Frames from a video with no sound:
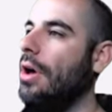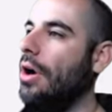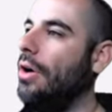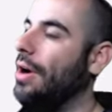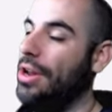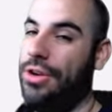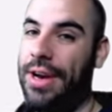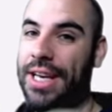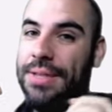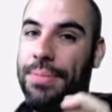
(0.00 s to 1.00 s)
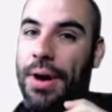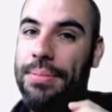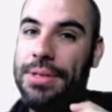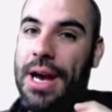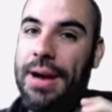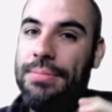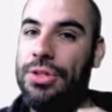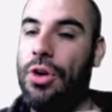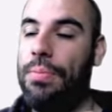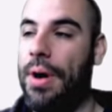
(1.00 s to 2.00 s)
All right, are you guys pumped? I'm
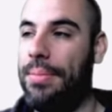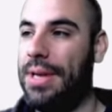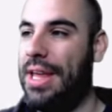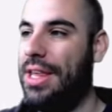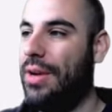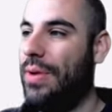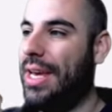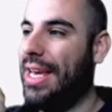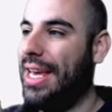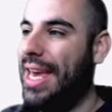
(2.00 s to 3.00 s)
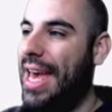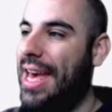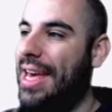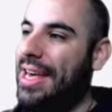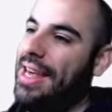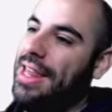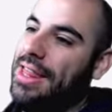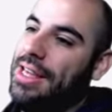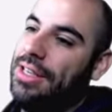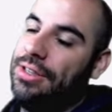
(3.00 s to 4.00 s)
so pumped. I think we can get
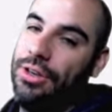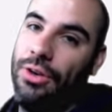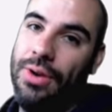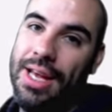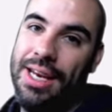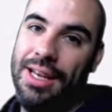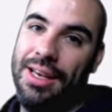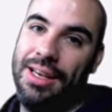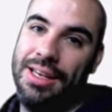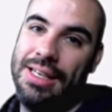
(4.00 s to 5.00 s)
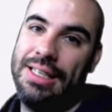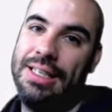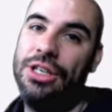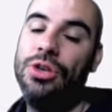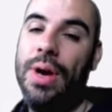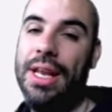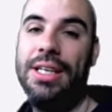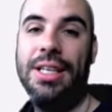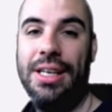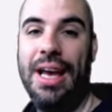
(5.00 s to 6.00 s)
this grid situated
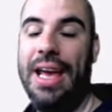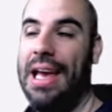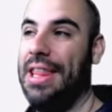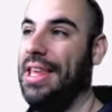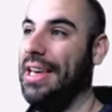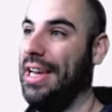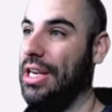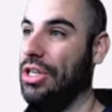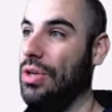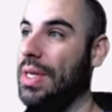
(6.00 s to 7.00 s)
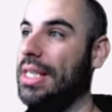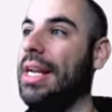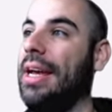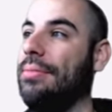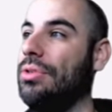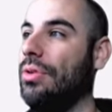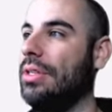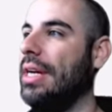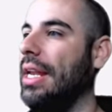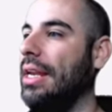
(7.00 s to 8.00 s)
tonight. I think I can do it tonight. I'm so
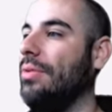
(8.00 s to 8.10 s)
excited.